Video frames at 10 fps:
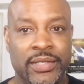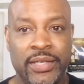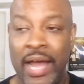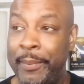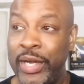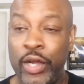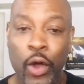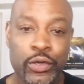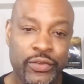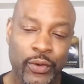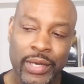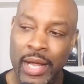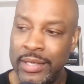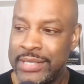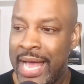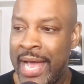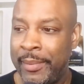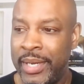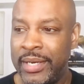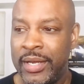I've been a coach for a long
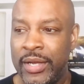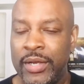time, and